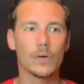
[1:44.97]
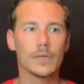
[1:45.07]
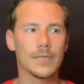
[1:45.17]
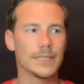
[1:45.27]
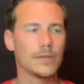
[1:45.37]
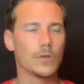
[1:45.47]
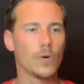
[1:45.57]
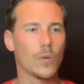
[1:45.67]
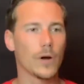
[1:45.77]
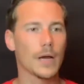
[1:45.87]
continue
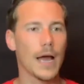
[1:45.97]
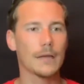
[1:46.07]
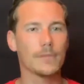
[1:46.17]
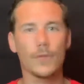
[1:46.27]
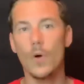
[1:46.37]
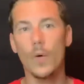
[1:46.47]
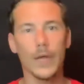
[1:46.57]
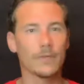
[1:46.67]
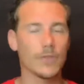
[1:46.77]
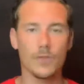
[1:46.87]
to work on
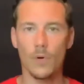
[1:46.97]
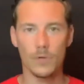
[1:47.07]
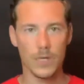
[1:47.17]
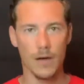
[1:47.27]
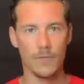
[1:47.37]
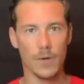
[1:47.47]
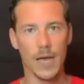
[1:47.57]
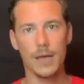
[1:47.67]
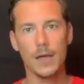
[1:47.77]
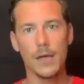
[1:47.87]
throwing. If the throw's off,
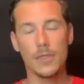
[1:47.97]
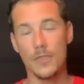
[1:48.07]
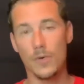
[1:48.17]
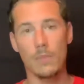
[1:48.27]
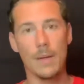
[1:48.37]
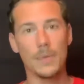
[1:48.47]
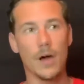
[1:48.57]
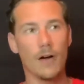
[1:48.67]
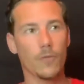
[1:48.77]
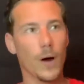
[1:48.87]
okay, the throw might be
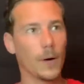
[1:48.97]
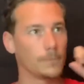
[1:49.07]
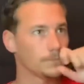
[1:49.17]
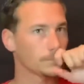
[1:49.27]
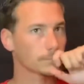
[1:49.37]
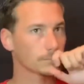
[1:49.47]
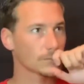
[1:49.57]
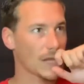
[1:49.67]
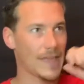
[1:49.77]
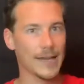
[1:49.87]
off. Well,
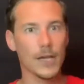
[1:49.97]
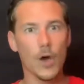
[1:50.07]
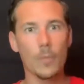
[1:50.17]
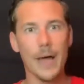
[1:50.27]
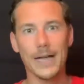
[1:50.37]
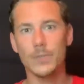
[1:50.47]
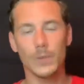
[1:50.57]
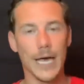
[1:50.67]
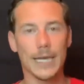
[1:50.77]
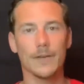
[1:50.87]
that can go back to a
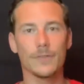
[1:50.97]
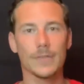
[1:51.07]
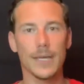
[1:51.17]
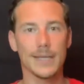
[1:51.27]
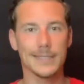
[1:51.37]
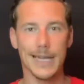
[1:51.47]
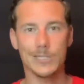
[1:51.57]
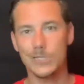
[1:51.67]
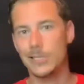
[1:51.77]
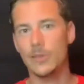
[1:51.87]
lot of different things, not
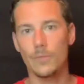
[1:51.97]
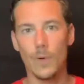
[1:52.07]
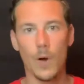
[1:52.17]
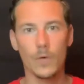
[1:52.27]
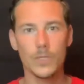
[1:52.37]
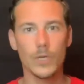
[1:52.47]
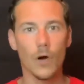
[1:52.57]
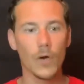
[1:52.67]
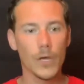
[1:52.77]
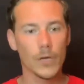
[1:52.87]
just the throw.
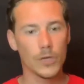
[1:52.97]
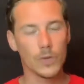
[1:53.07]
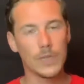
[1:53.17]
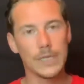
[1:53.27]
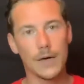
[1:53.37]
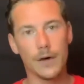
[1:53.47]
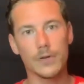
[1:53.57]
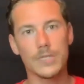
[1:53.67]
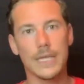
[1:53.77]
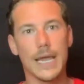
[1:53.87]
So you need to
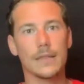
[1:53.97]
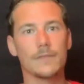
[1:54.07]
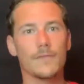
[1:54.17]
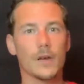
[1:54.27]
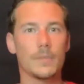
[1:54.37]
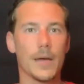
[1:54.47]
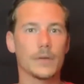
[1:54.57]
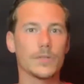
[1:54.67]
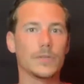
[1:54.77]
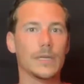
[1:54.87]
understand the
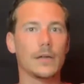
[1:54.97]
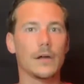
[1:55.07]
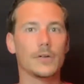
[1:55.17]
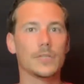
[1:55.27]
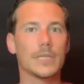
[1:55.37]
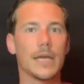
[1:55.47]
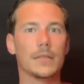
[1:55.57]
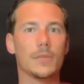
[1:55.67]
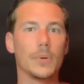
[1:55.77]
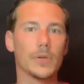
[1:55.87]
fundamentals. You need to
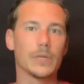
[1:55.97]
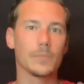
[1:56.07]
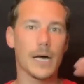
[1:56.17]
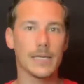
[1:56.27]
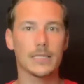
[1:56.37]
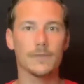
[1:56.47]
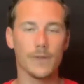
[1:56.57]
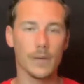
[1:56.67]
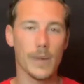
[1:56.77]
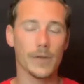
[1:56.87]
understand the building blocks of the
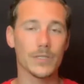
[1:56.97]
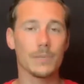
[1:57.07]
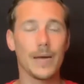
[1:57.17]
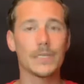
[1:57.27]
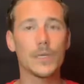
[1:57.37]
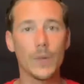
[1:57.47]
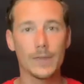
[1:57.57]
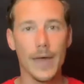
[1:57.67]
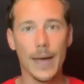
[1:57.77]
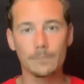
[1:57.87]
fundamentals. And by
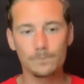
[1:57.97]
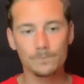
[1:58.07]
doing that,